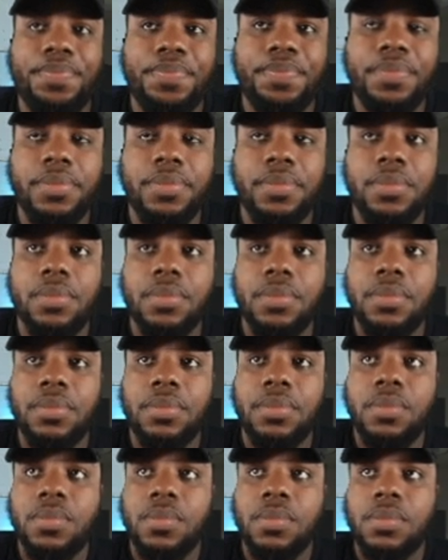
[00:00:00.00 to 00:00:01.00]

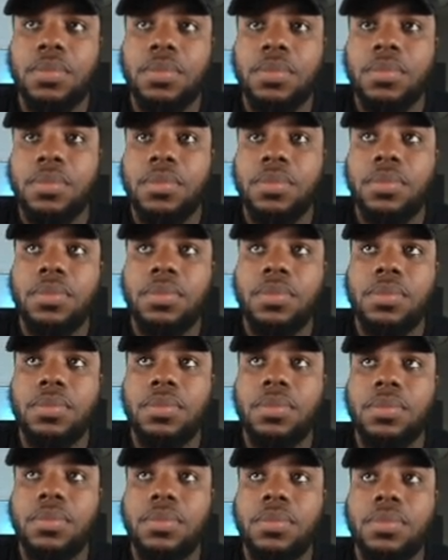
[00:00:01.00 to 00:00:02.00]

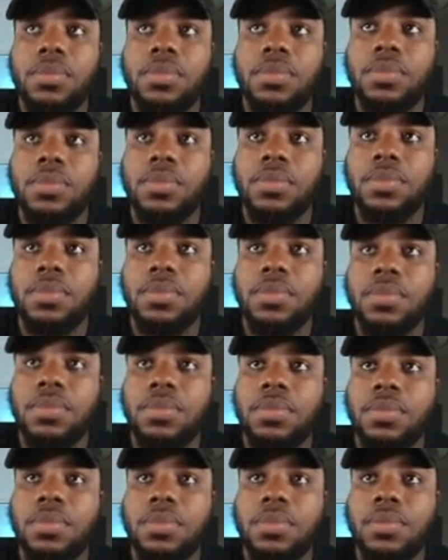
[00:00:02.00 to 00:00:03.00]

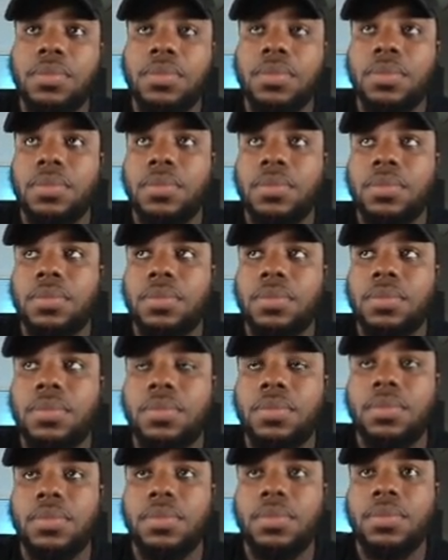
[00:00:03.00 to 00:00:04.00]

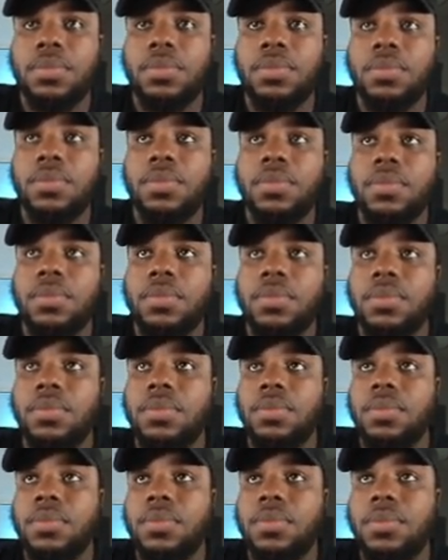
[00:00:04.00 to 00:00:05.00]

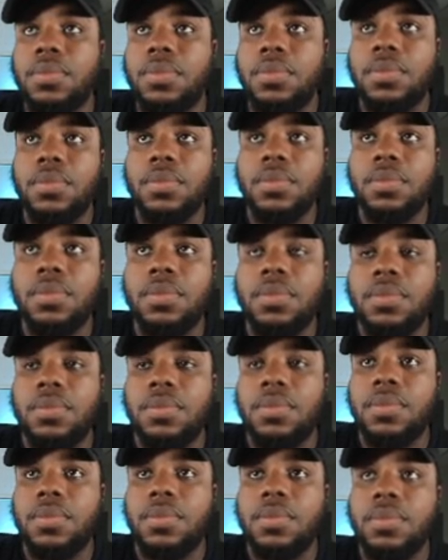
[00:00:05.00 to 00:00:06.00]

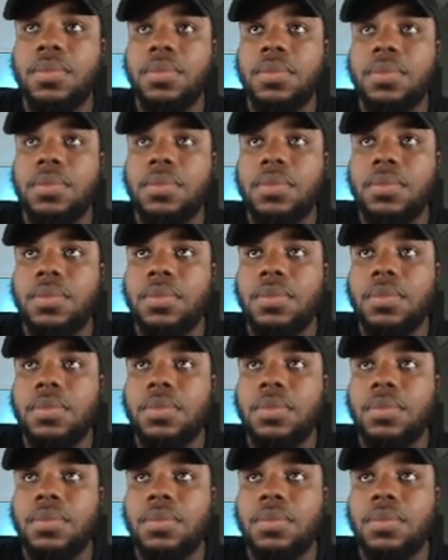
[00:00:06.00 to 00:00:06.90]
(silent)